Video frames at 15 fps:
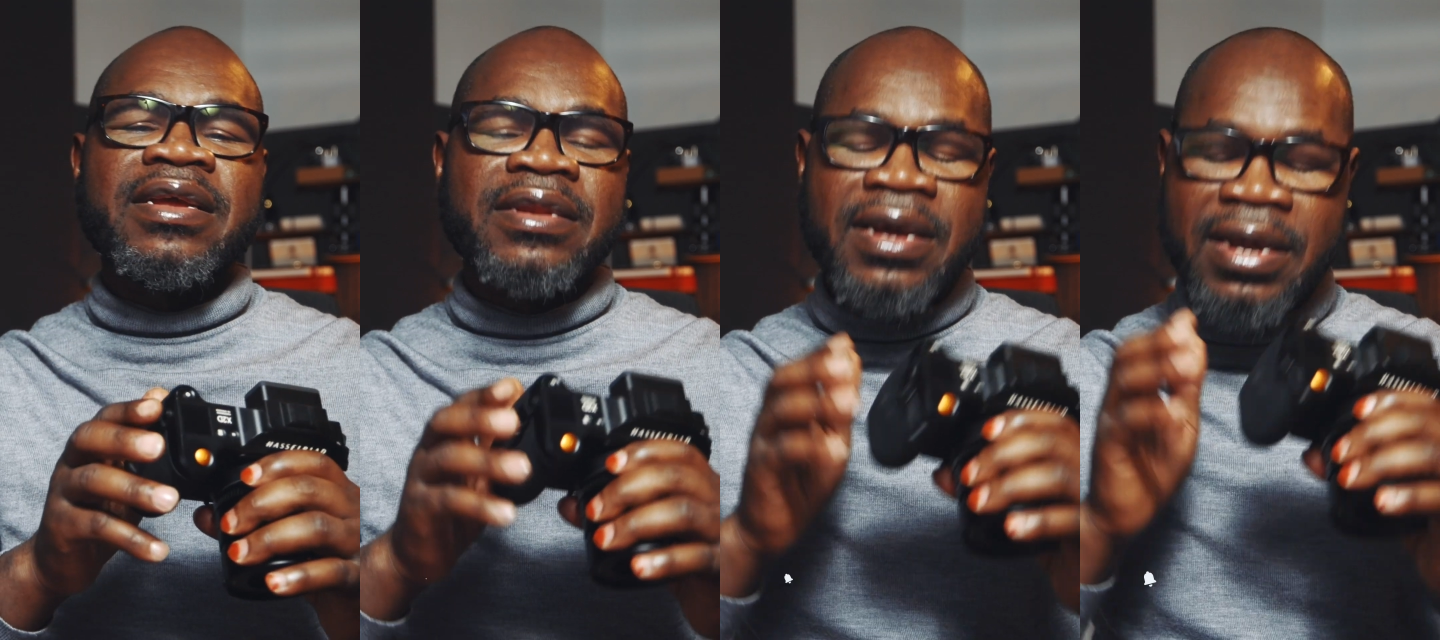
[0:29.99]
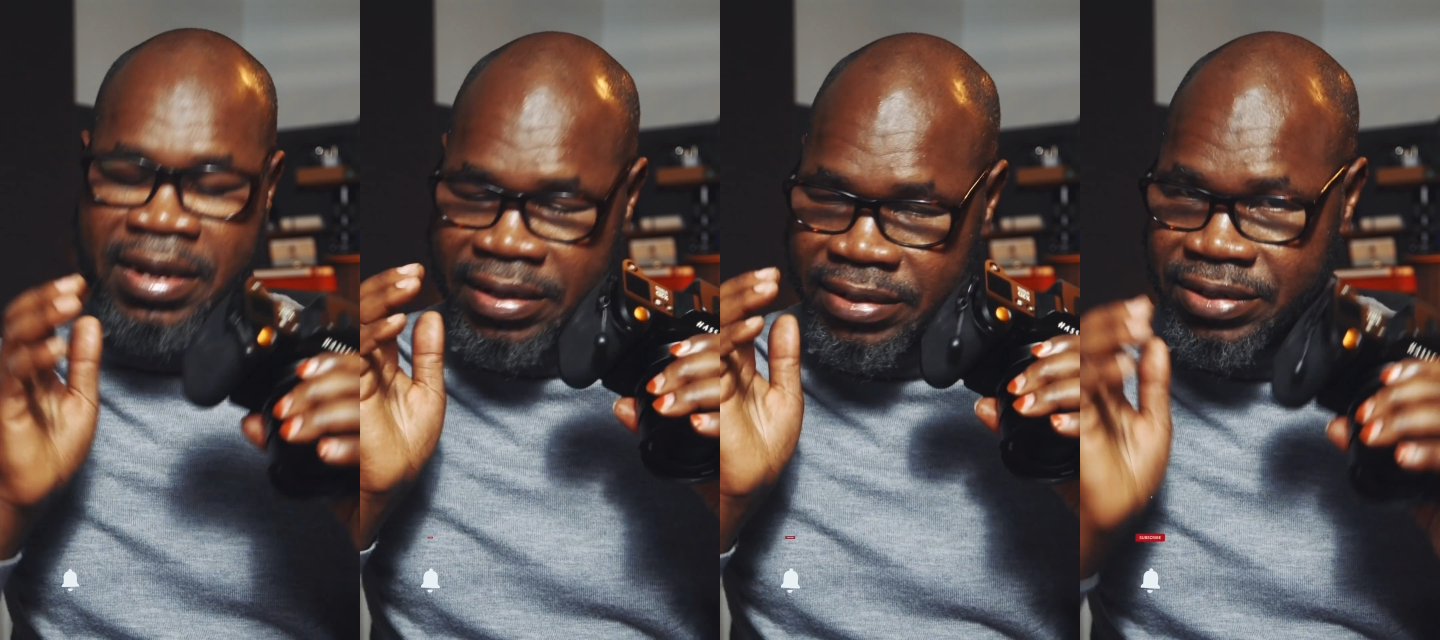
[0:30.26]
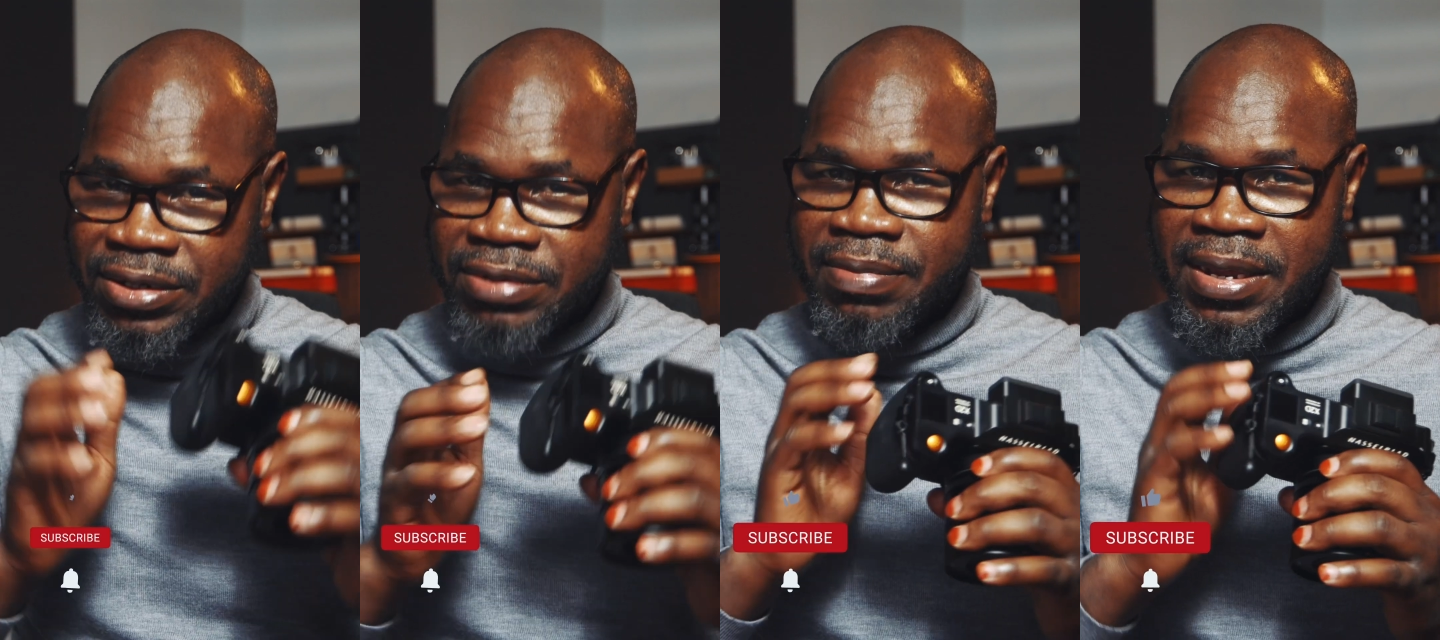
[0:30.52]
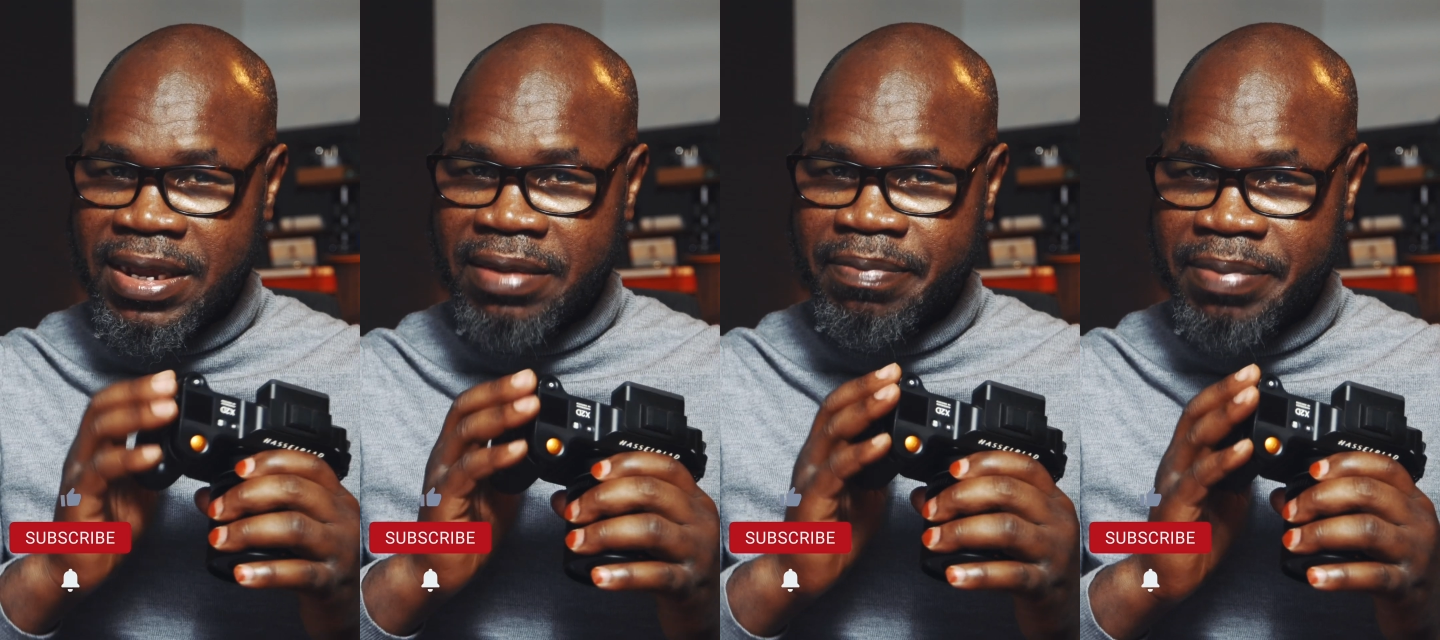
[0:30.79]
100
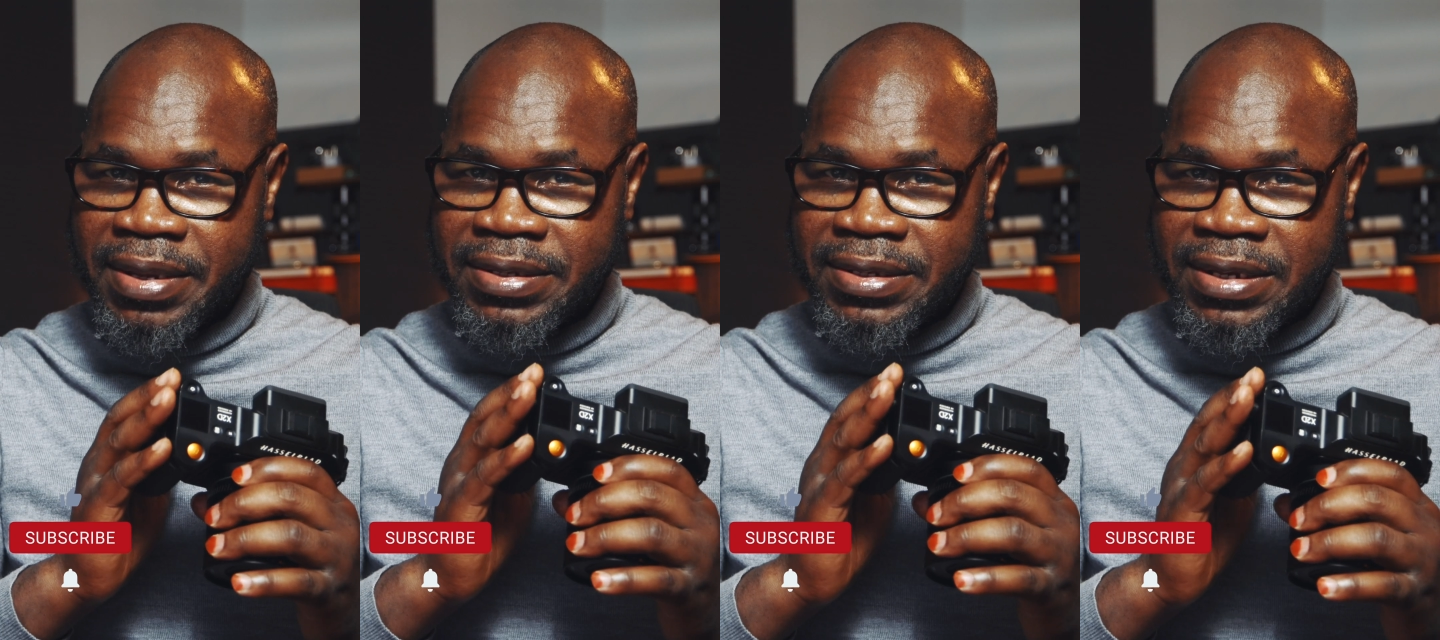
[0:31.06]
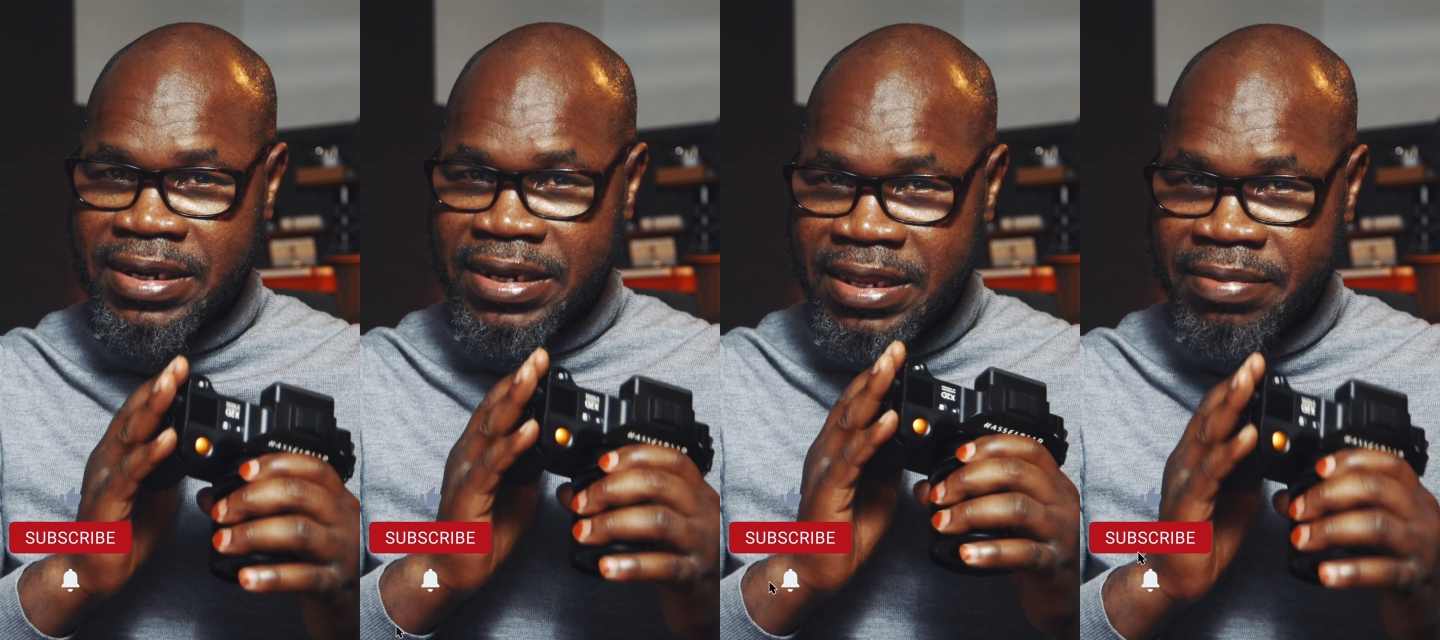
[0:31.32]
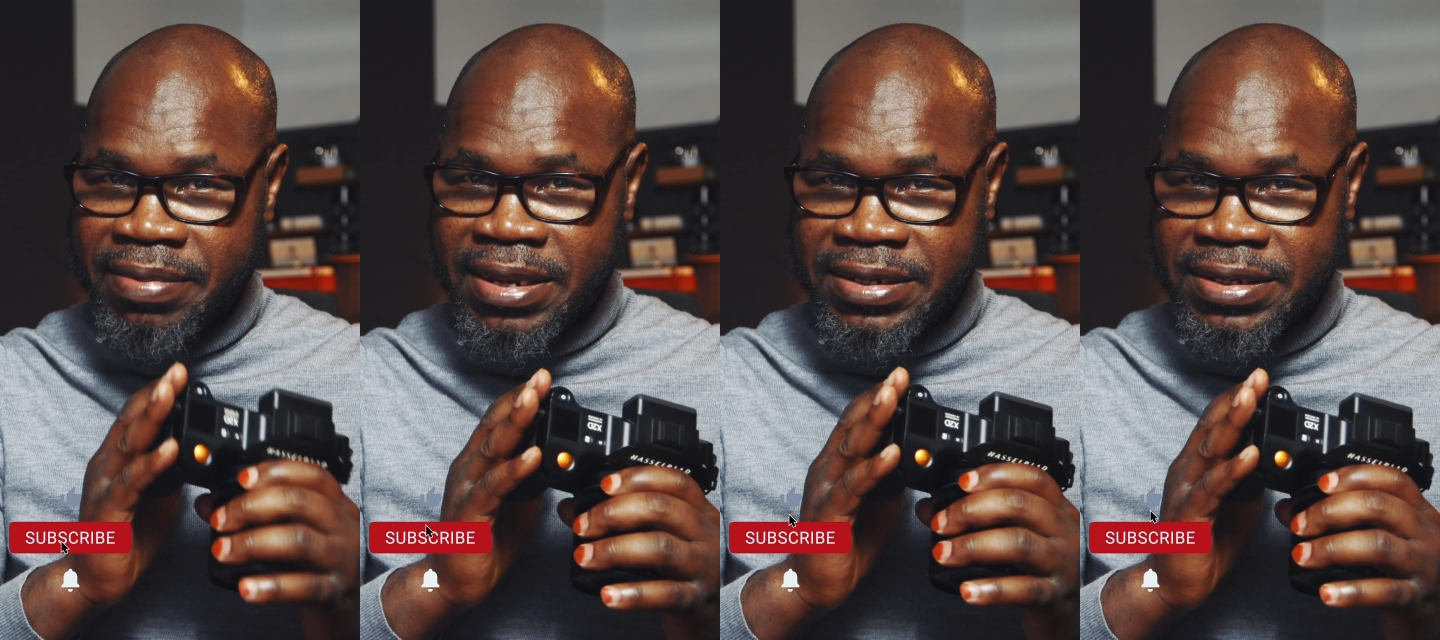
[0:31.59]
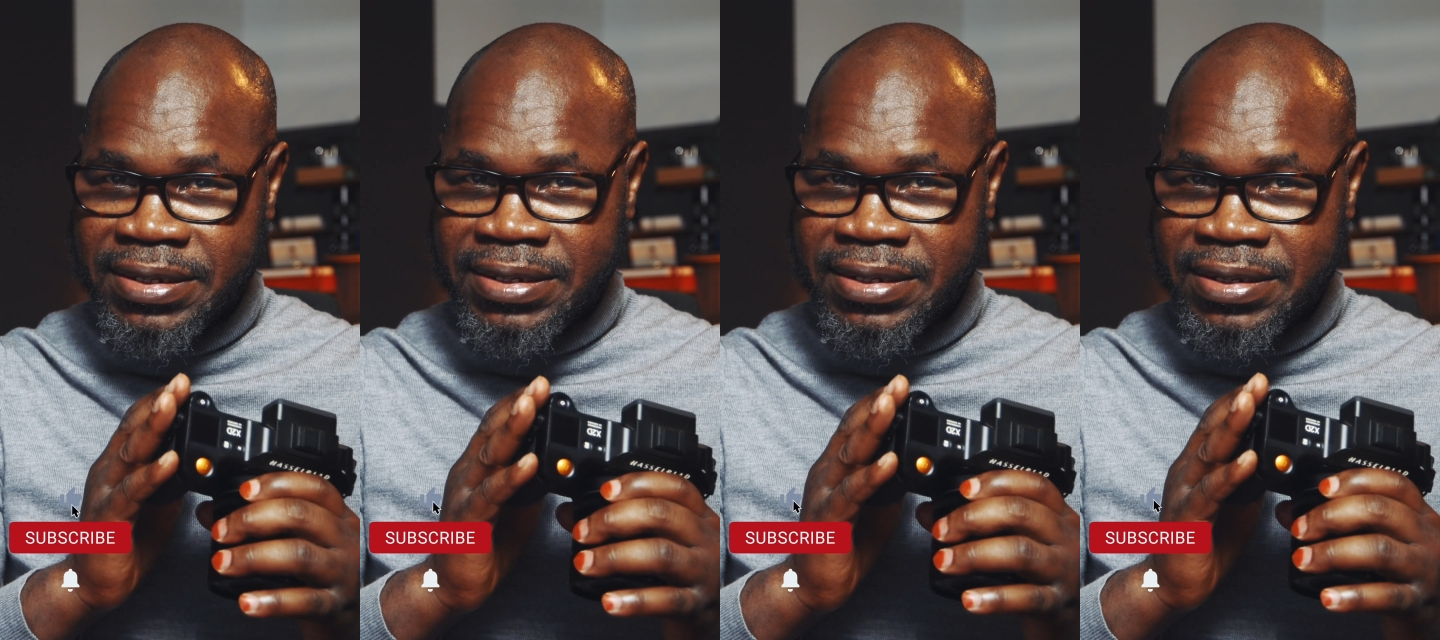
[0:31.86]
megapixel
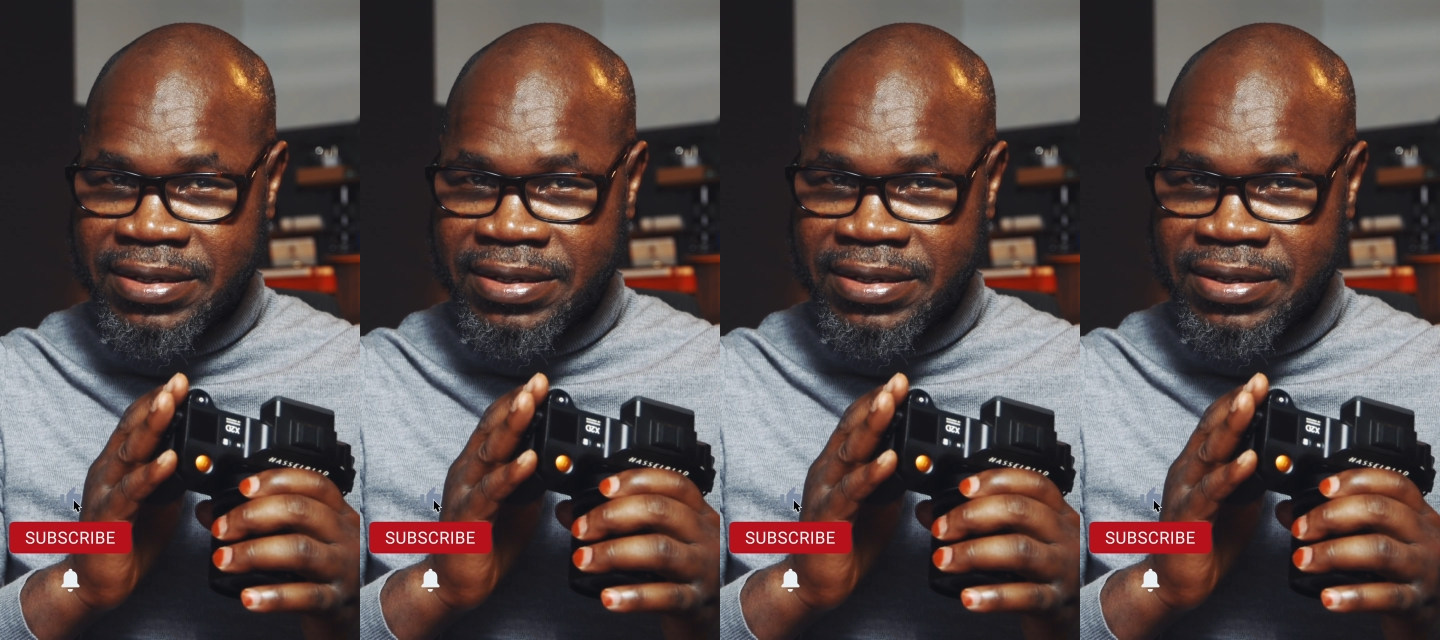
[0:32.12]
images,